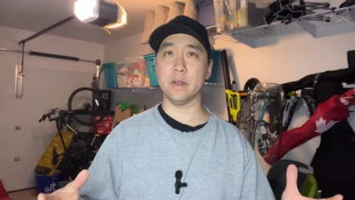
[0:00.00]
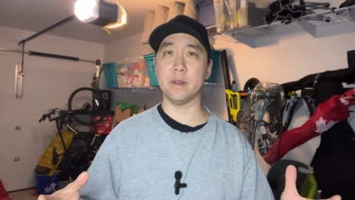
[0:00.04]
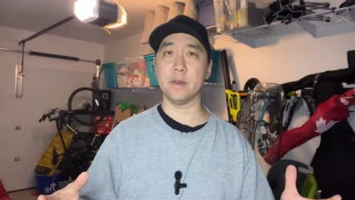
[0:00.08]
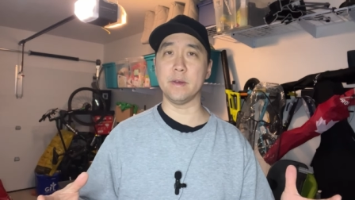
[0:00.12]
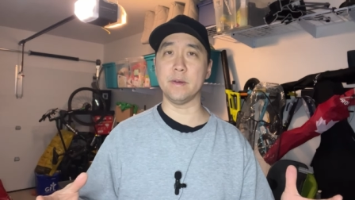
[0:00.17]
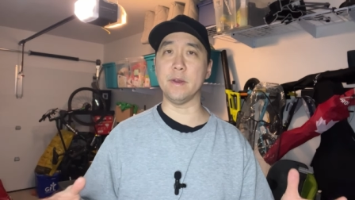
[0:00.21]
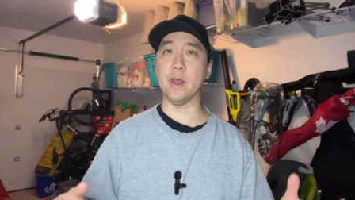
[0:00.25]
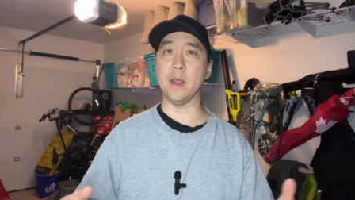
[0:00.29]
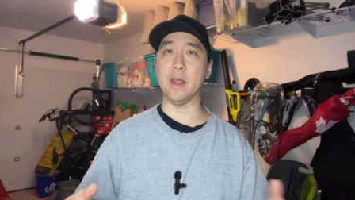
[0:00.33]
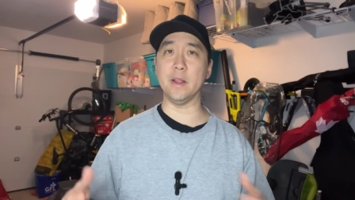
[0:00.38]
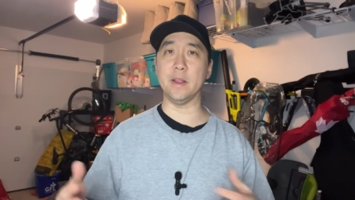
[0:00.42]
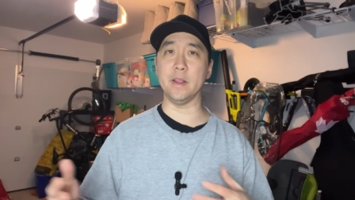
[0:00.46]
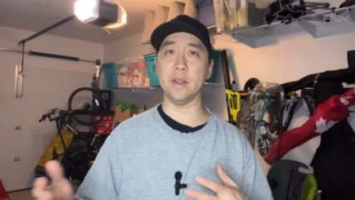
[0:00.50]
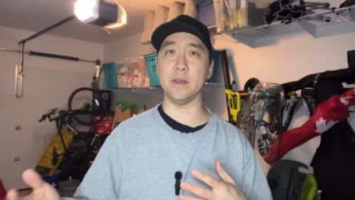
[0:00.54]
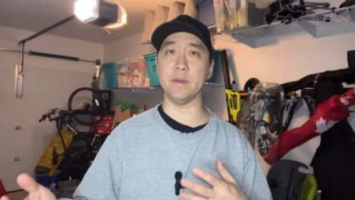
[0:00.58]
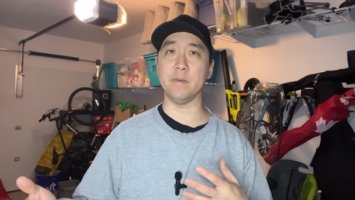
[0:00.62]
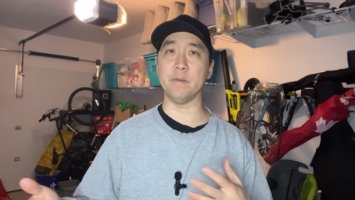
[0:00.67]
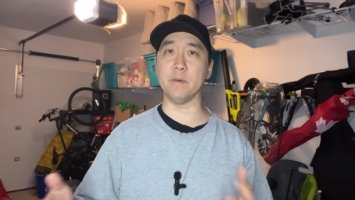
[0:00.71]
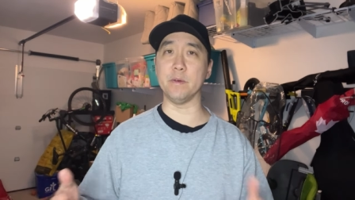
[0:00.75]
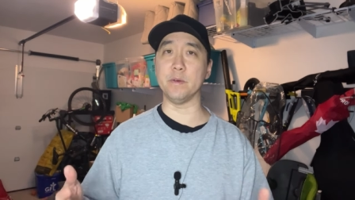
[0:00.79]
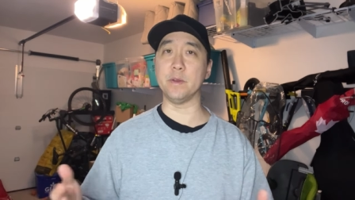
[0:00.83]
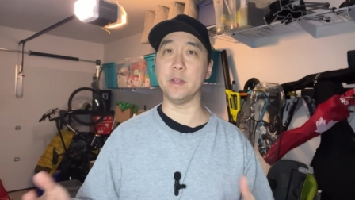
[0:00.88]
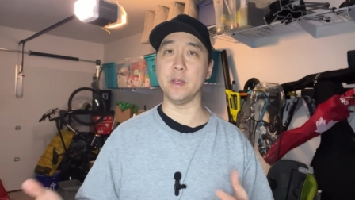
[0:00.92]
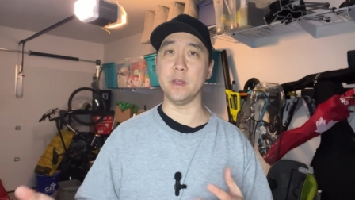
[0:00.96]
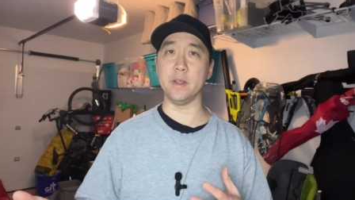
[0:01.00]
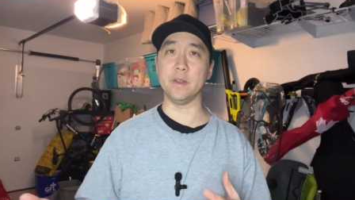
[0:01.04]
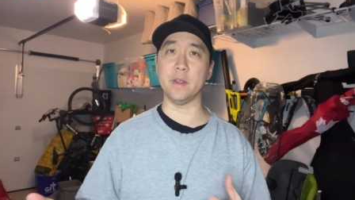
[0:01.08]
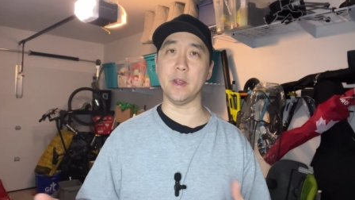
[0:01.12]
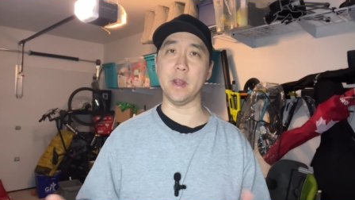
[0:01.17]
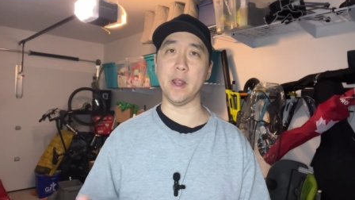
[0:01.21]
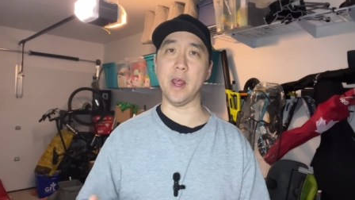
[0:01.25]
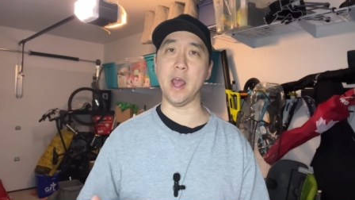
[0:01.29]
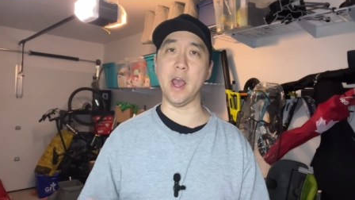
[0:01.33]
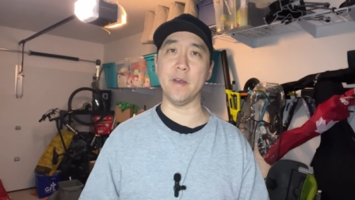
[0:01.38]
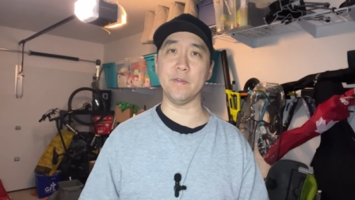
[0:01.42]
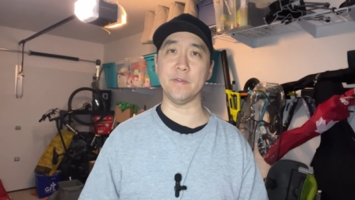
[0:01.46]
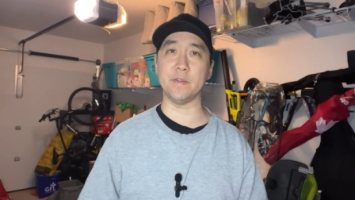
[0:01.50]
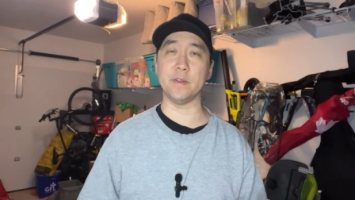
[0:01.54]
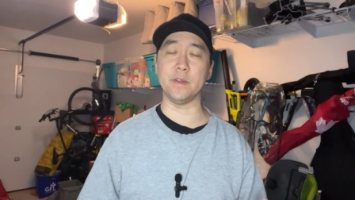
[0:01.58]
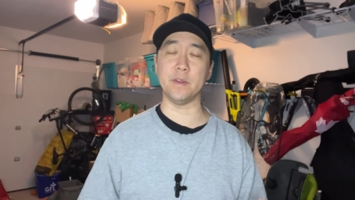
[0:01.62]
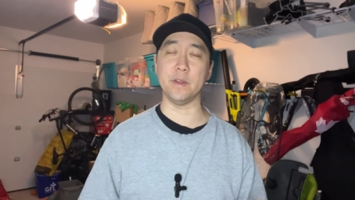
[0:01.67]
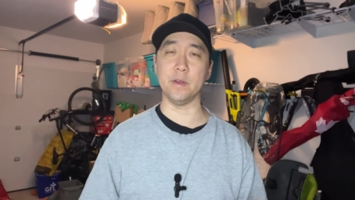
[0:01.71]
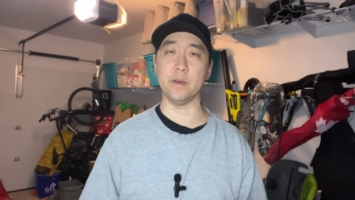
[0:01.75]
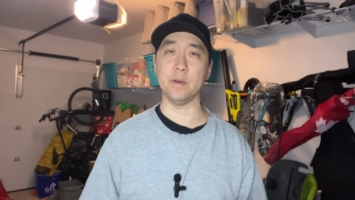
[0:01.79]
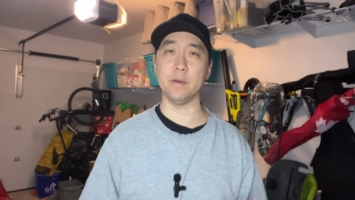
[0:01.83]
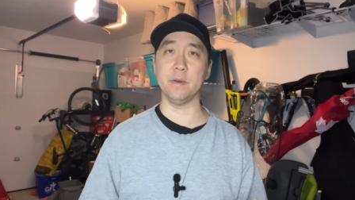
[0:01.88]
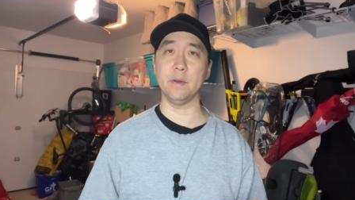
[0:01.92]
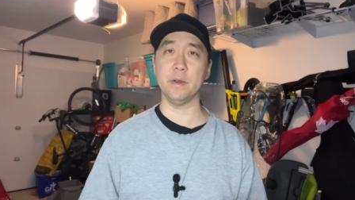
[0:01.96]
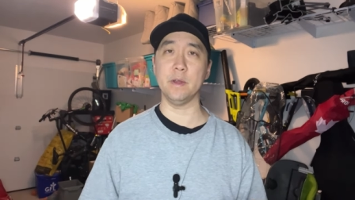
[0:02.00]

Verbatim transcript: nightly routine that I have to do.